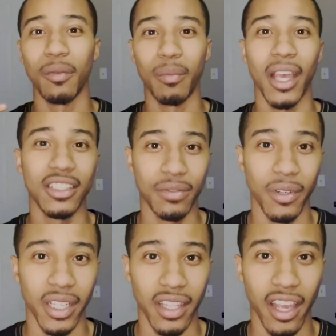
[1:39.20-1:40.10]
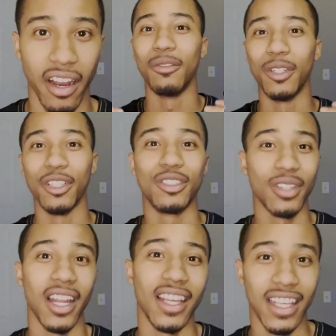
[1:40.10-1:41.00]
your best friend there when you're
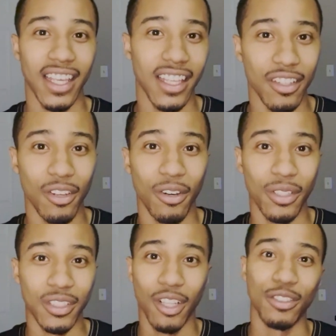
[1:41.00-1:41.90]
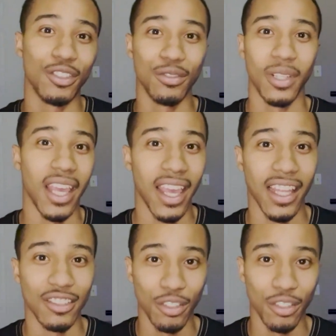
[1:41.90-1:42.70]
trying to get as close as you can